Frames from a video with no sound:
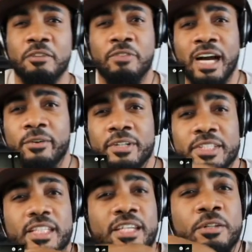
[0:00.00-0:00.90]
the
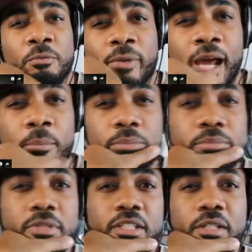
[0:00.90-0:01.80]
virus in the rap.
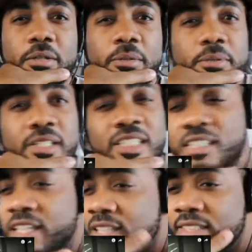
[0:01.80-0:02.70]
This
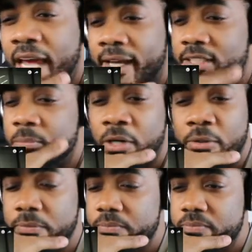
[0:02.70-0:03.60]
nigga Dax,
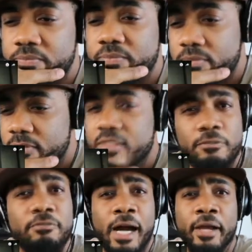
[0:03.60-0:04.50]
bro.
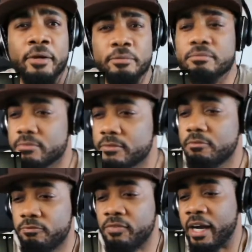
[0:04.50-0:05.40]
Fire.
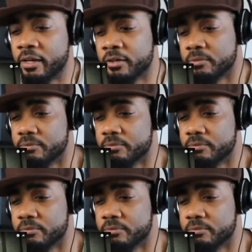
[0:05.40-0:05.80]
Fire.